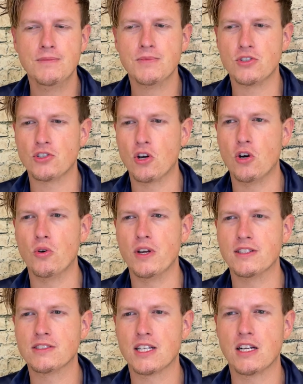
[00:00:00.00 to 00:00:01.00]
So
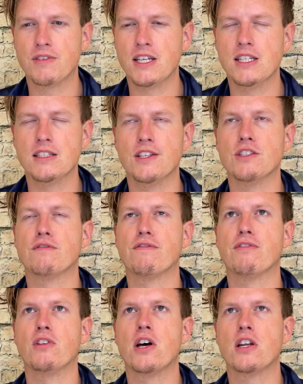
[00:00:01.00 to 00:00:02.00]
instead of getting this
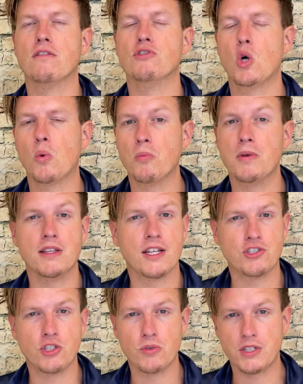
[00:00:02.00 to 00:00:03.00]
flood of dopamine
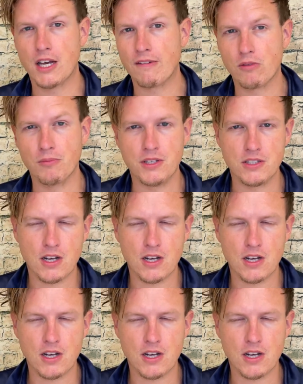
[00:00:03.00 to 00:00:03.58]
that you would get from these